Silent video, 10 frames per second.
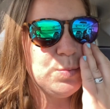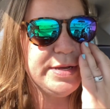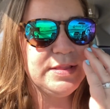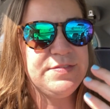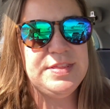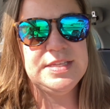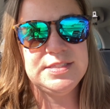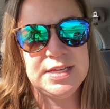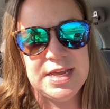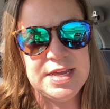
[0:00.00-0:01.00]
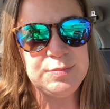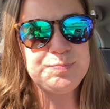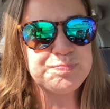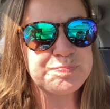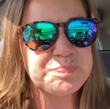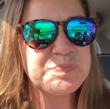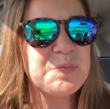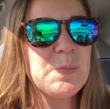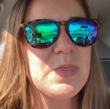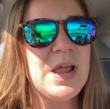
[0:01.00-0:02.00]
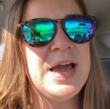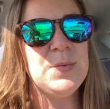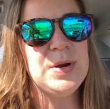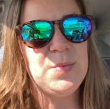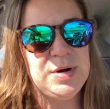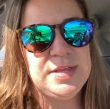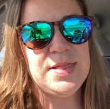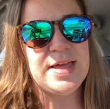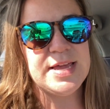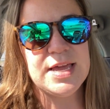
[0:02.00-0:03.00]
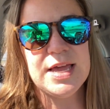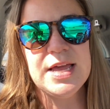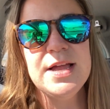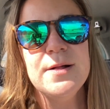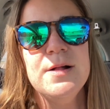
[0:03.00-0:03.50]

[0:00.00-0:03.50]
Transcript: We live in the city and we really like it,